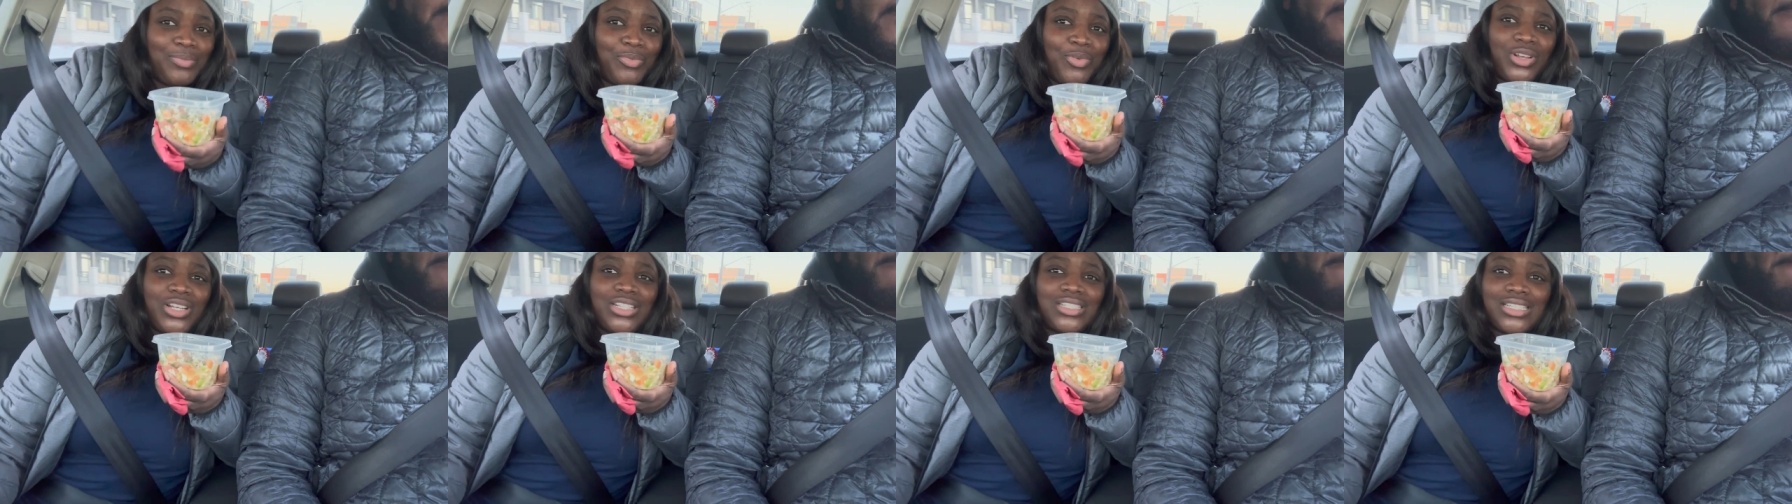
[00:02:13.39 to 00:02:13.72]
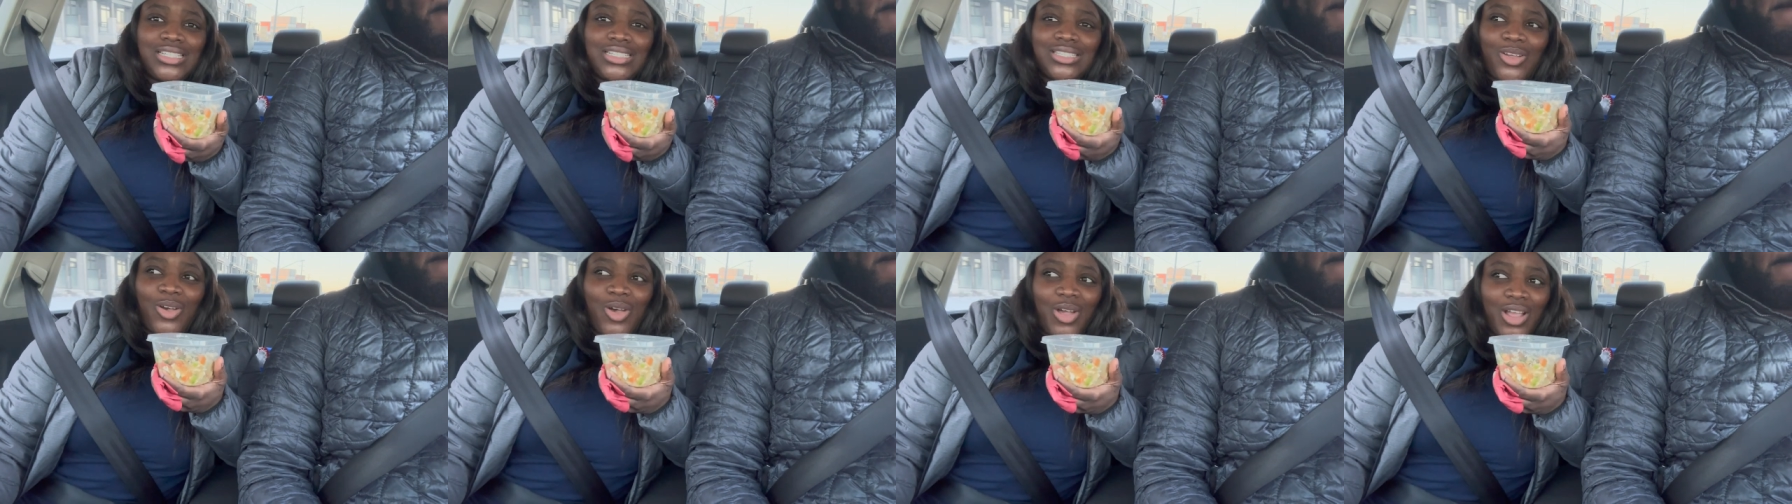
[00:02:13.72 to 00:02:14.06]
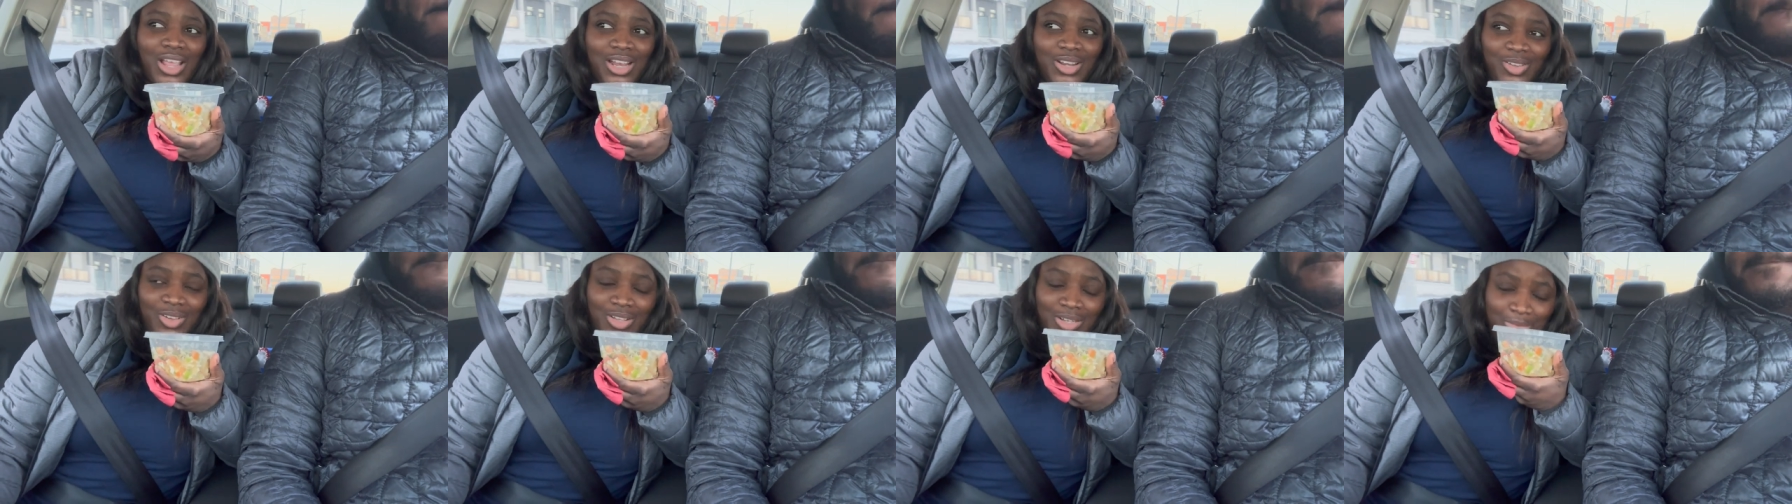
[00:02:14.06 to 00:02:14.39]
What is he
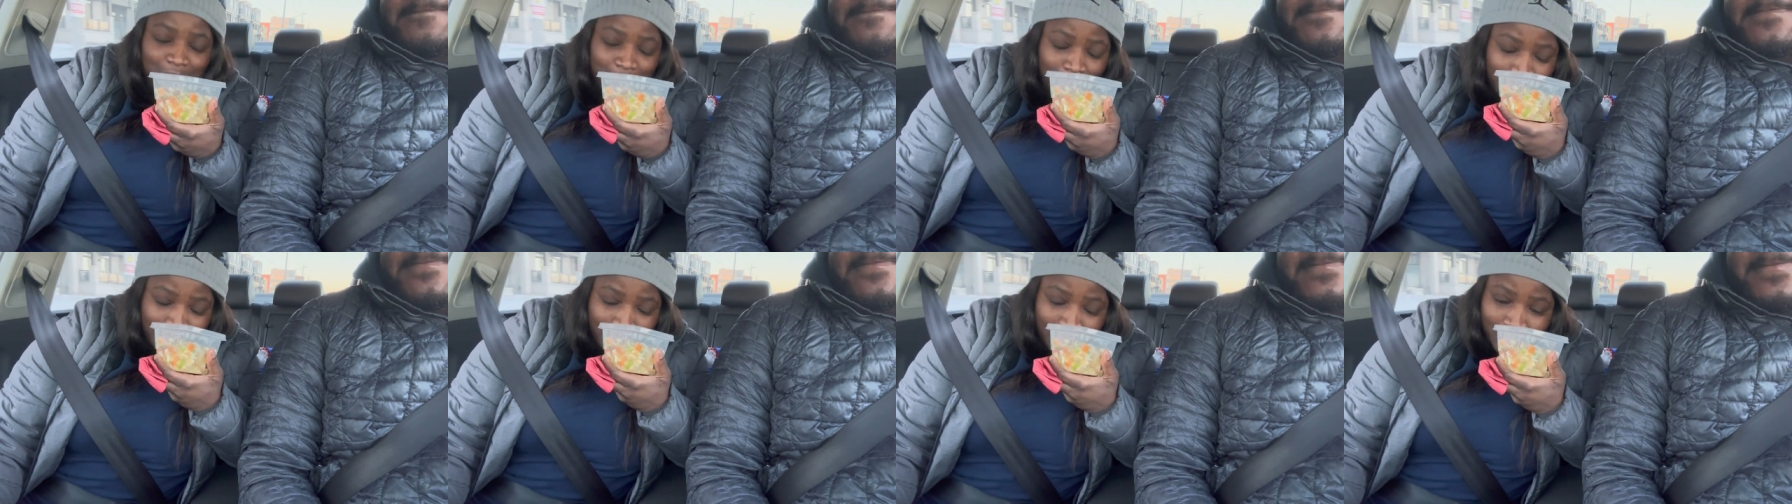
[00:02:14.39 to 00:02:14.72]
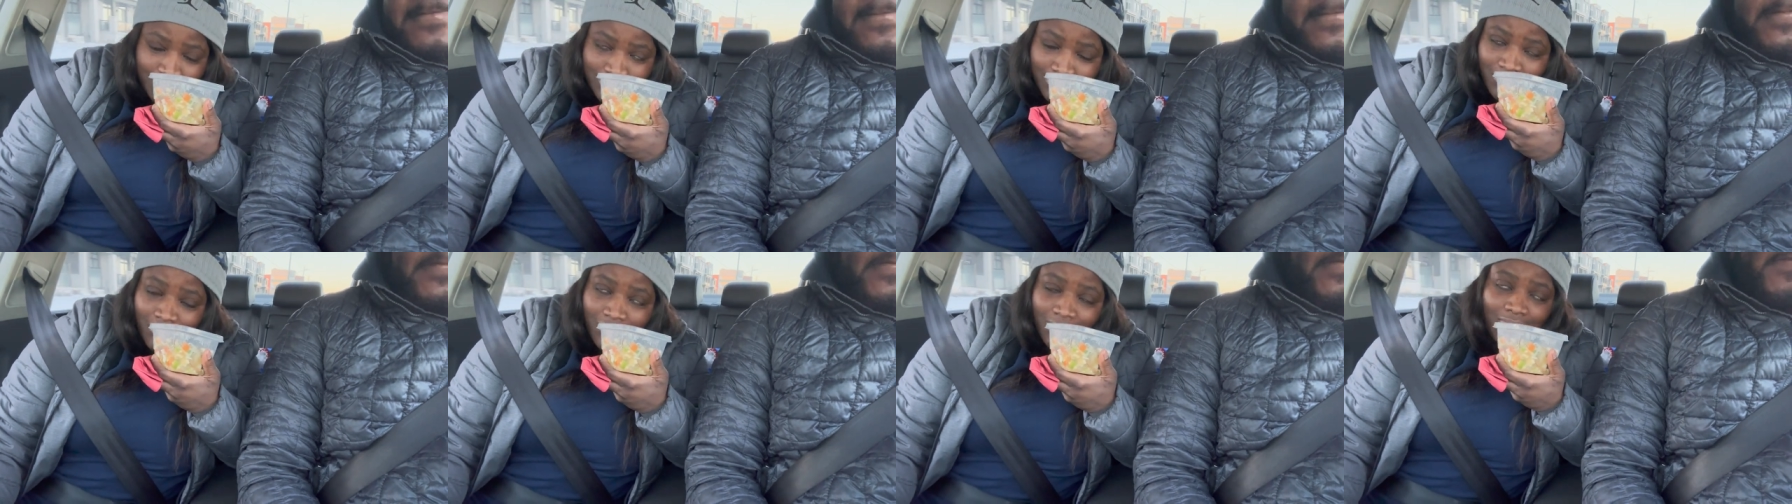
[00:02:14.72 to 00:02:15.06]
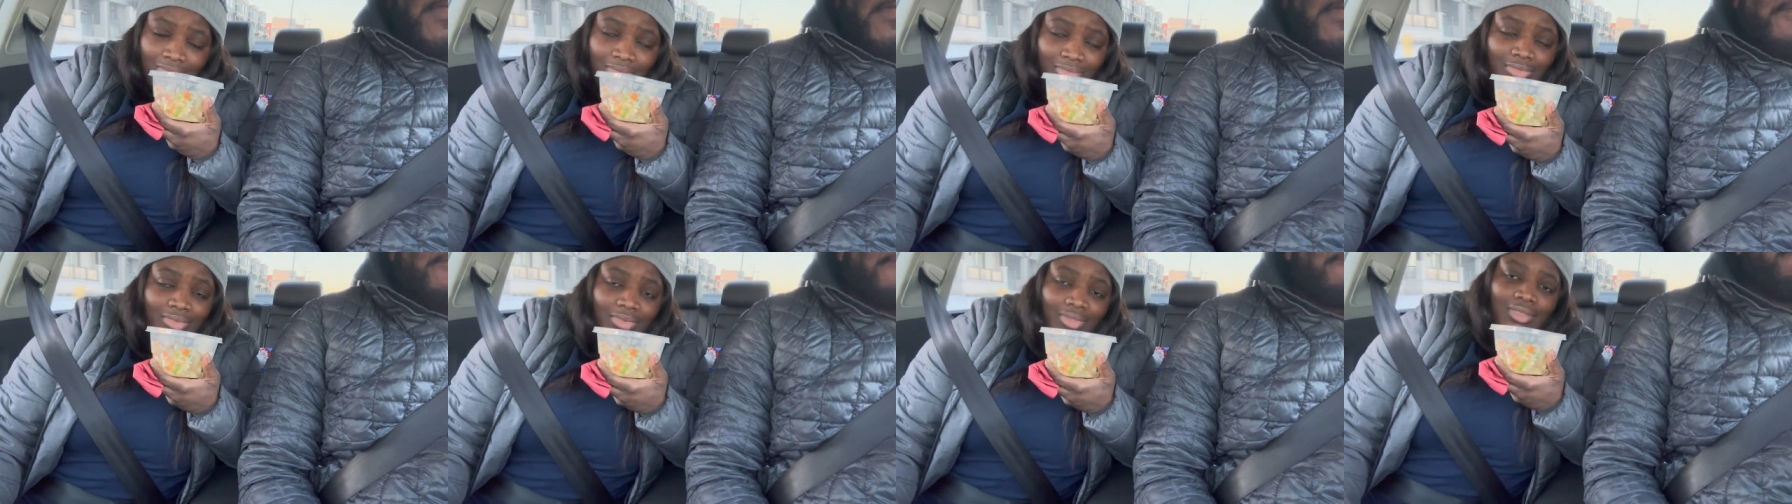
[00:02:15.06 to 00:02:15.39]
talking on?
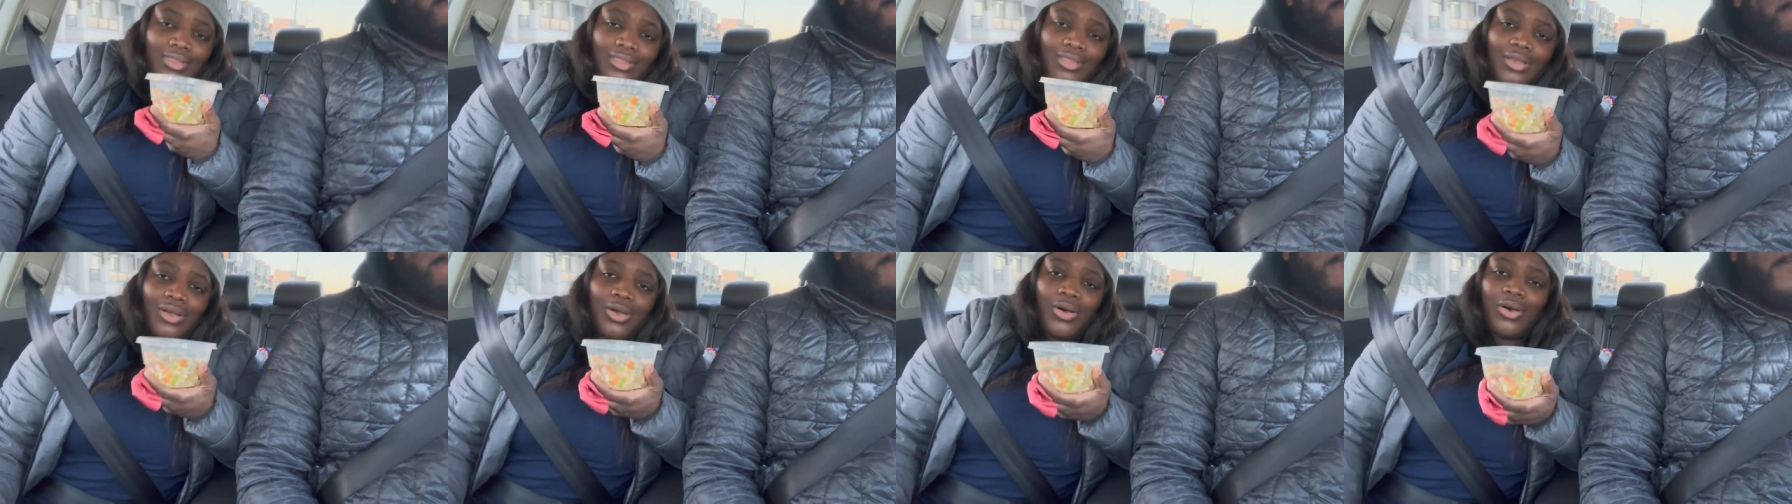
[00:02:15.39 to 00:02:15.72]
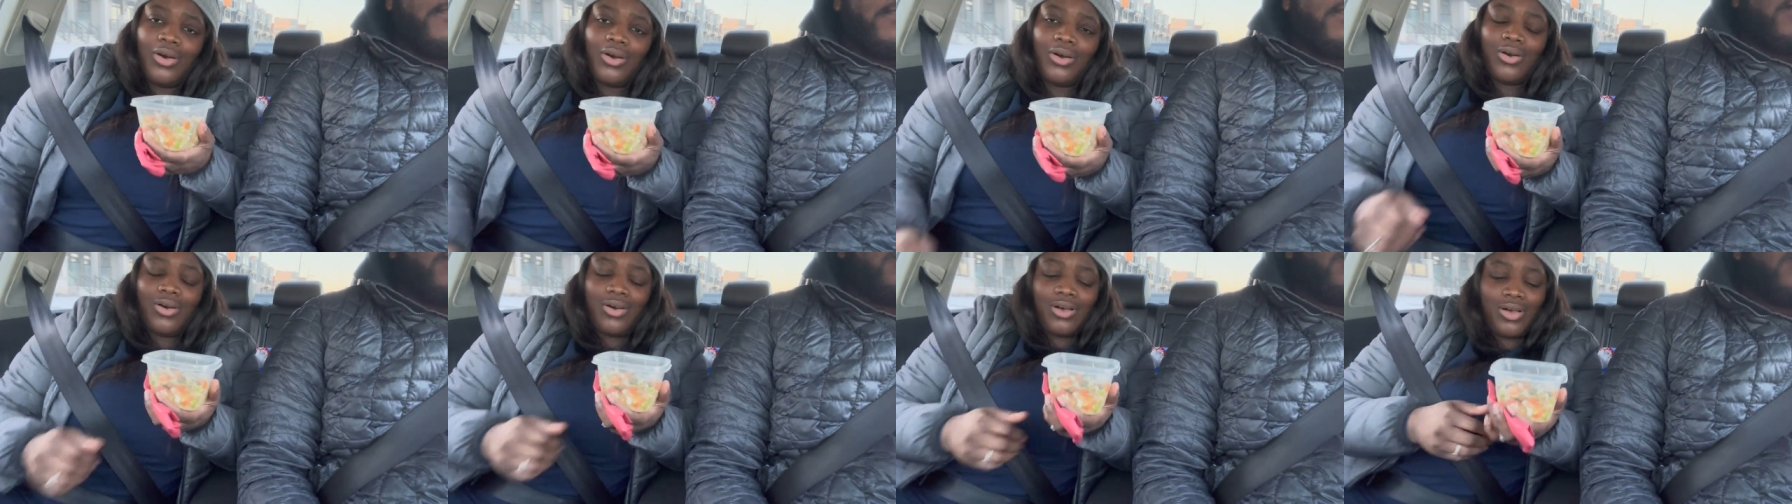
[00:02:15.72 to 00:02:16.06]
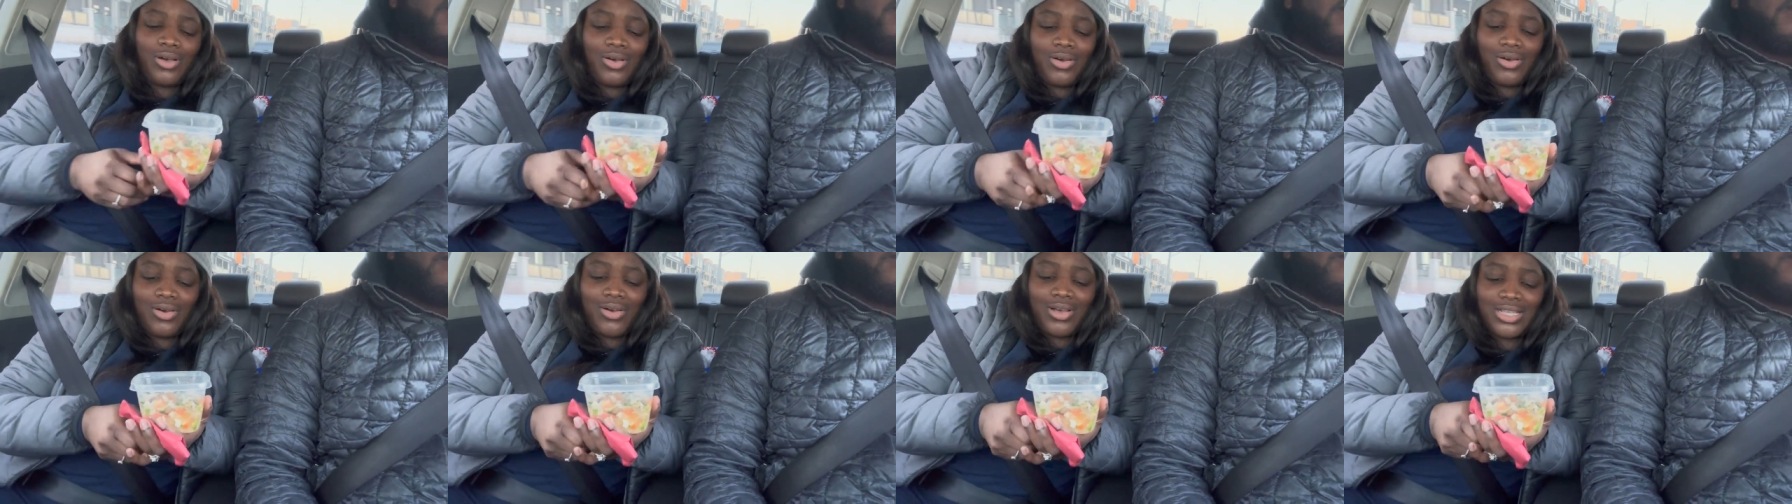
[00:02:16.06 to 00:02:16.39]

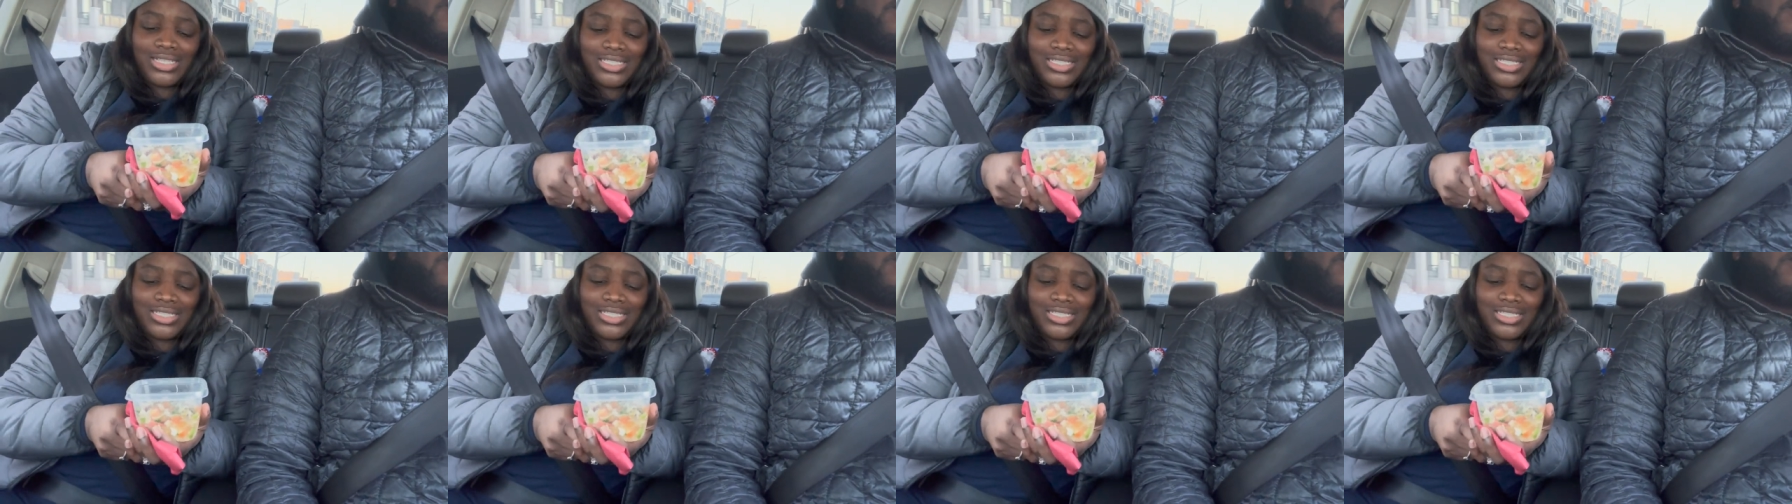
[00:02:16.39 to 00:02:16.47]
Oh,